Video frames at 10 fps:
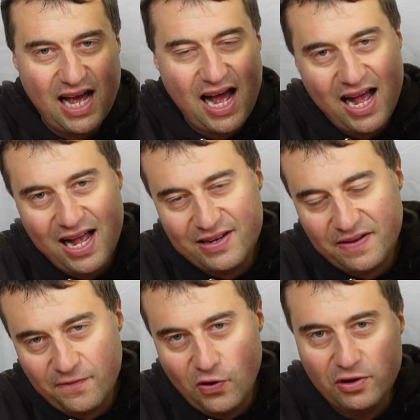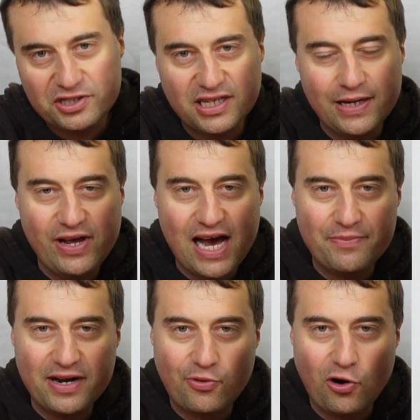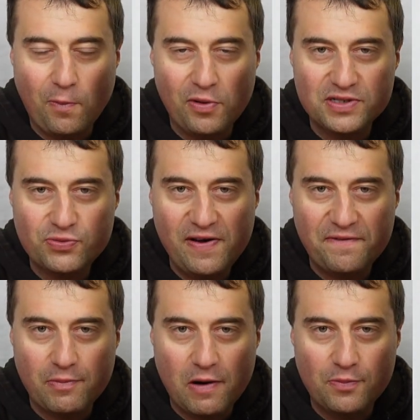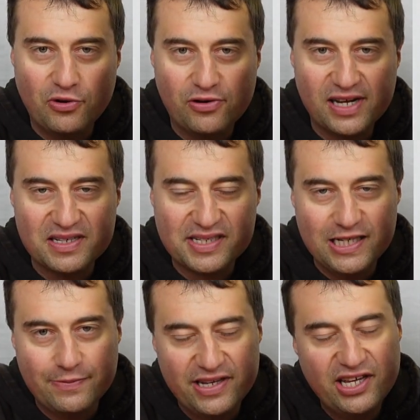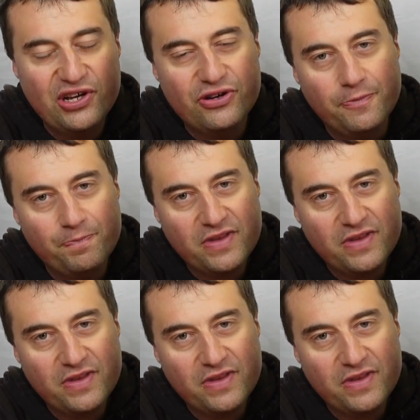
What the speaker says: and unfortunately we had a bit of problems with the motherboard and the CPU.